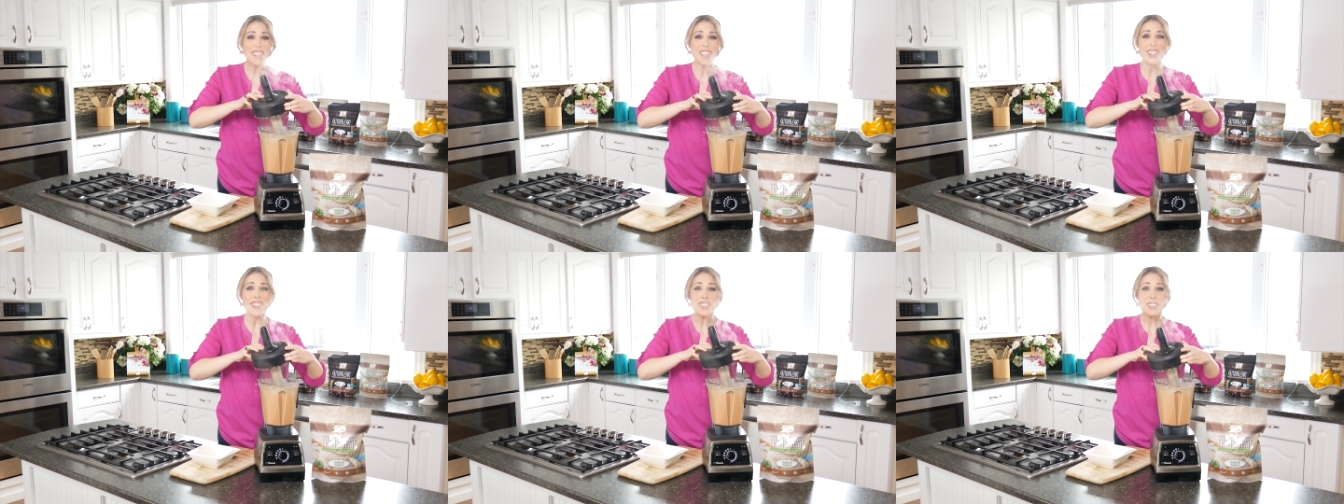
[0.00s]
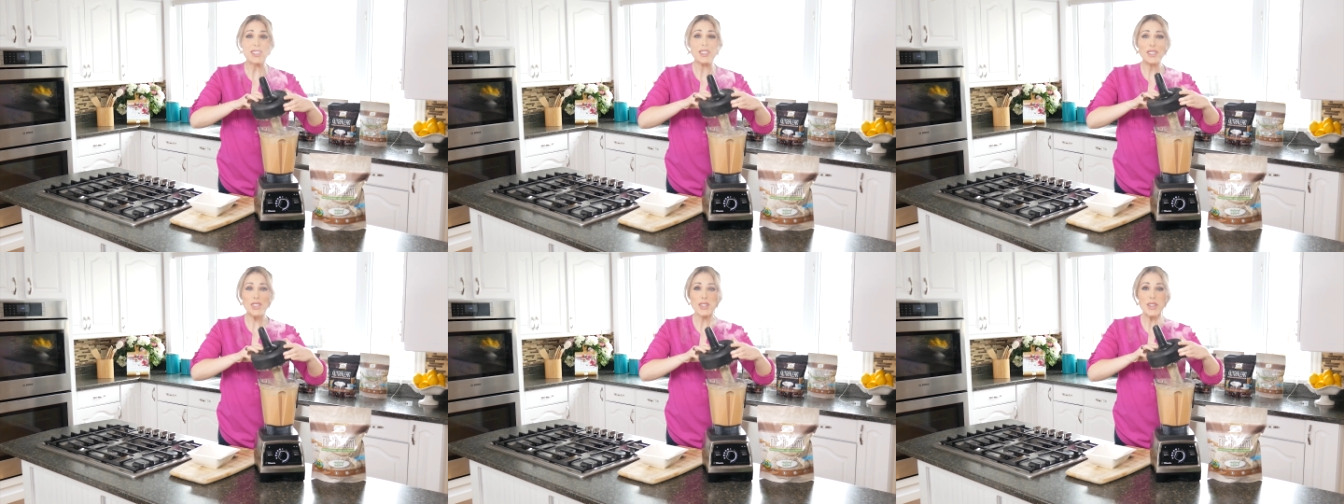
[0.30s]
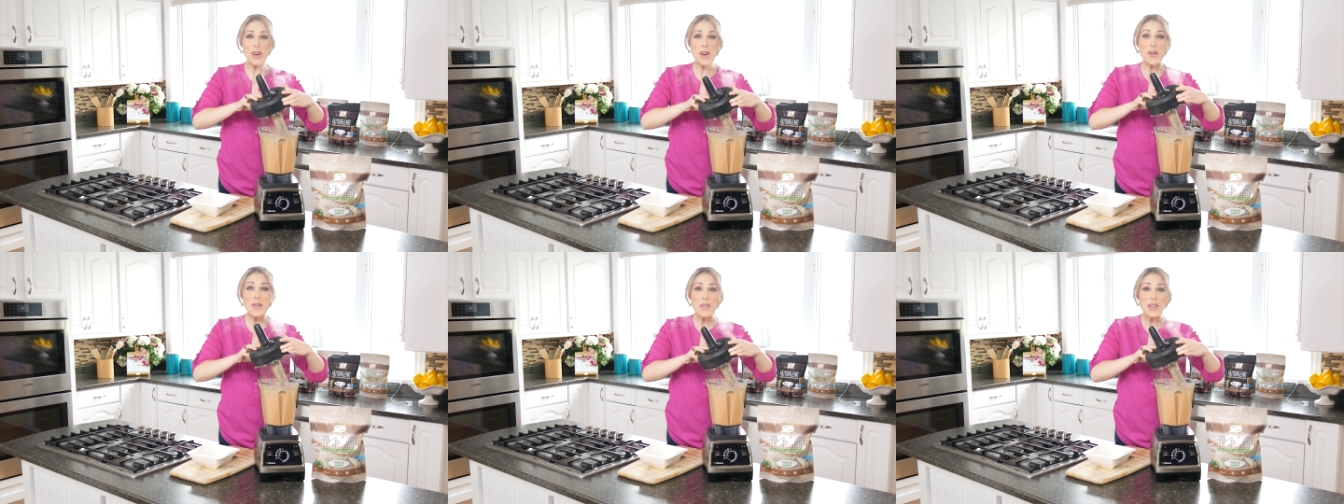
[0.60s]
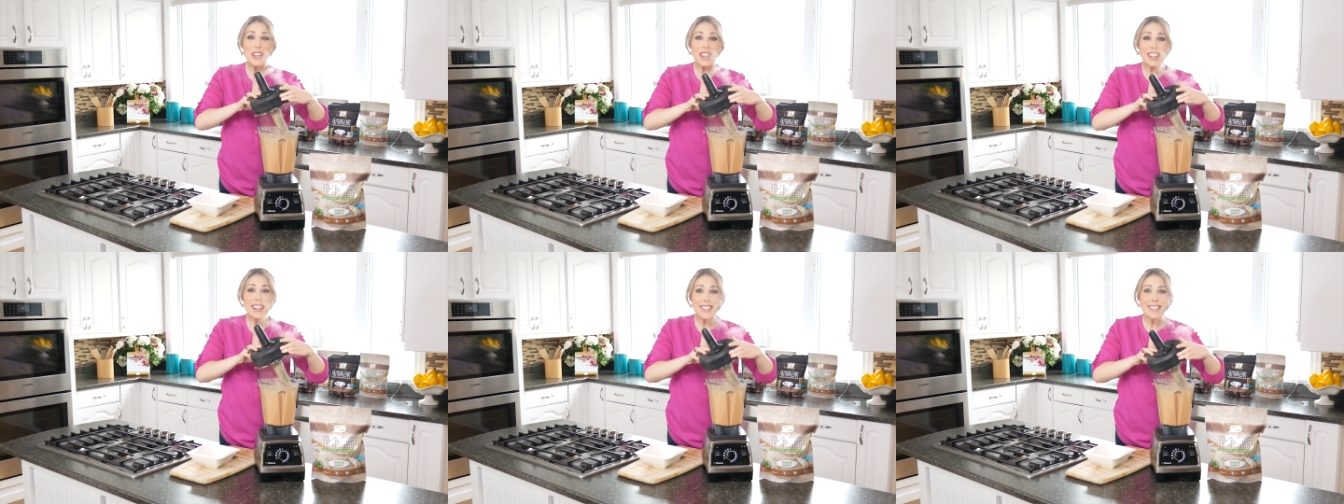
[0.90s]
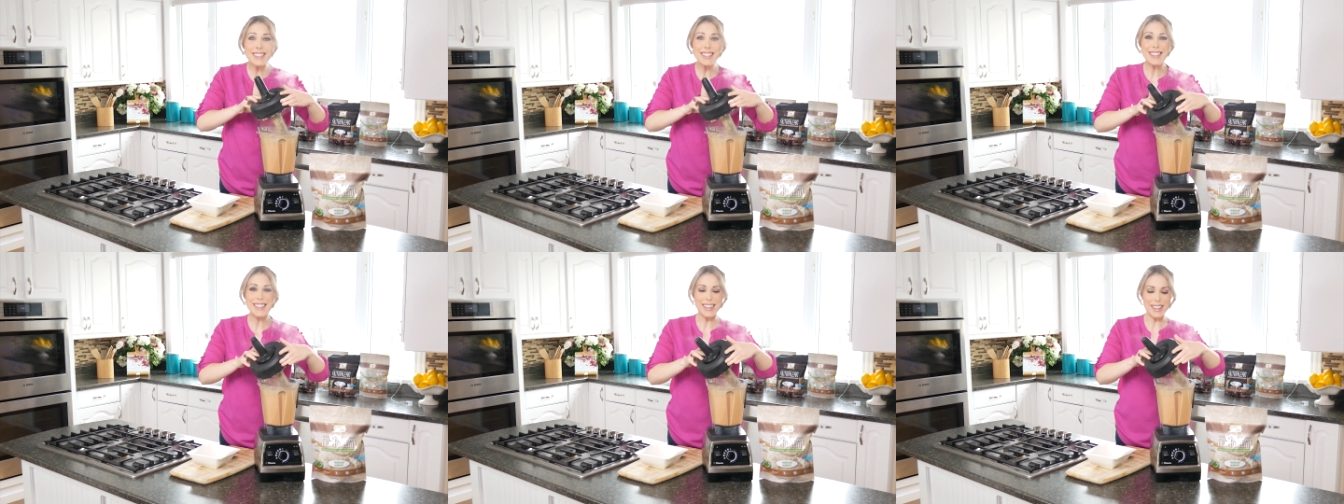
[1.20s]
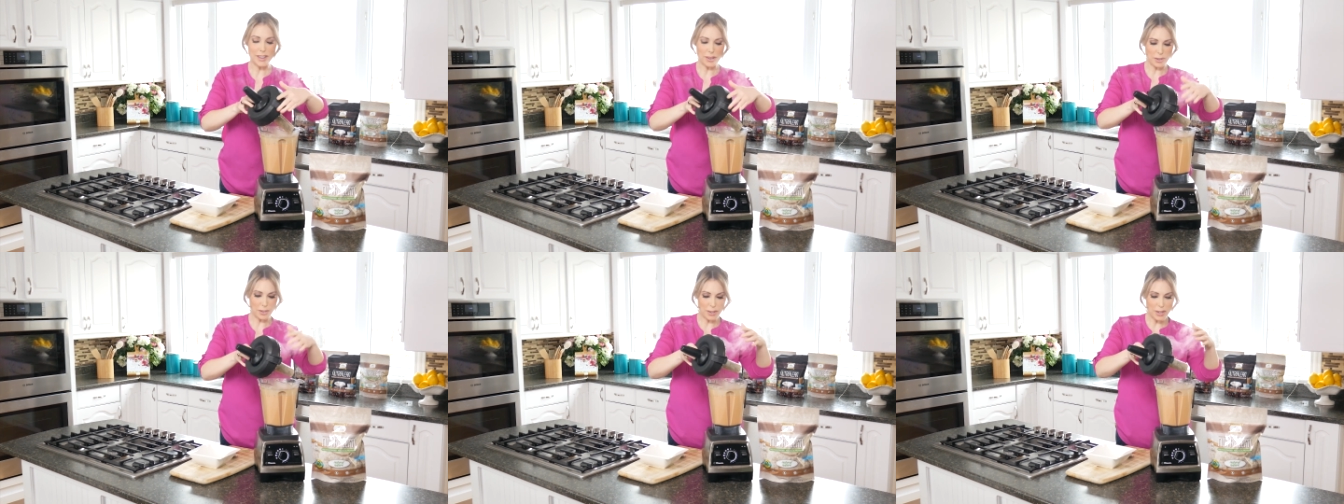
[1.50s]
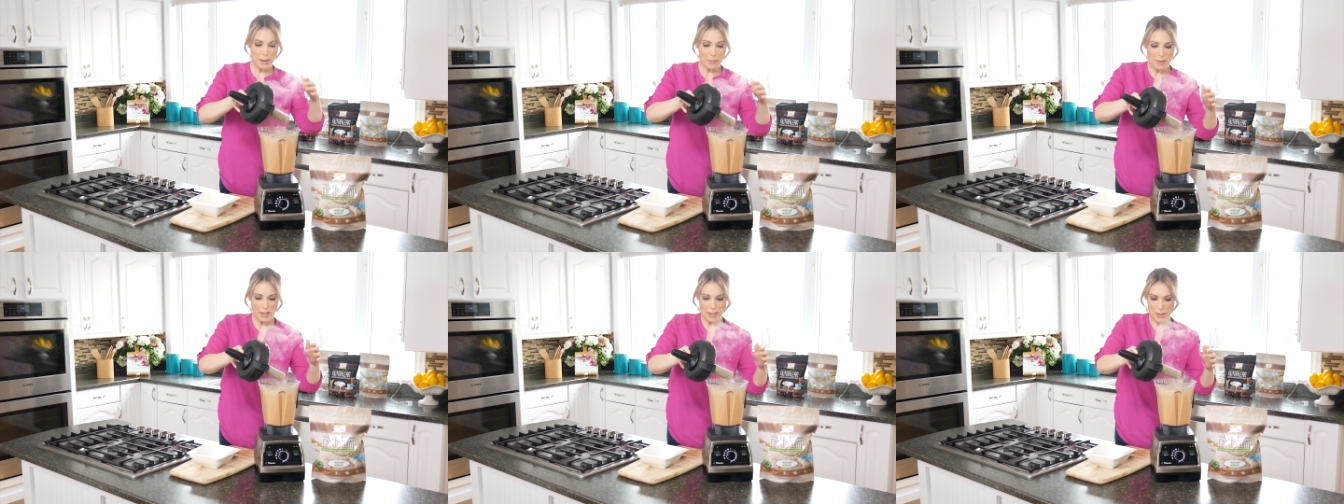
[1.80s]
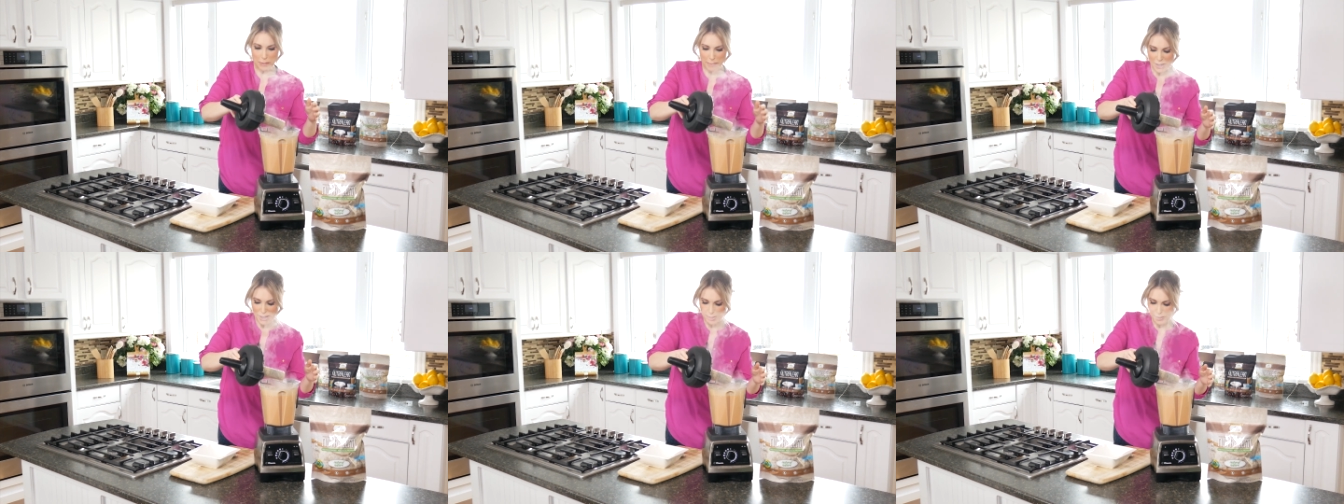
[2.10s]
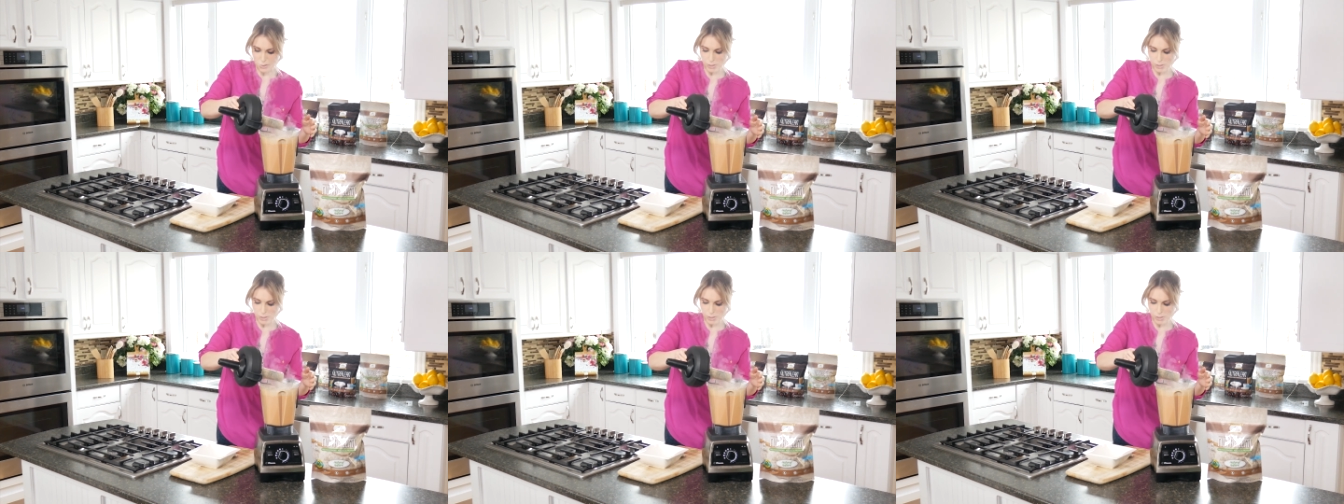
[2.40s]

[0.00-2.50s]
and so easy cream of tomato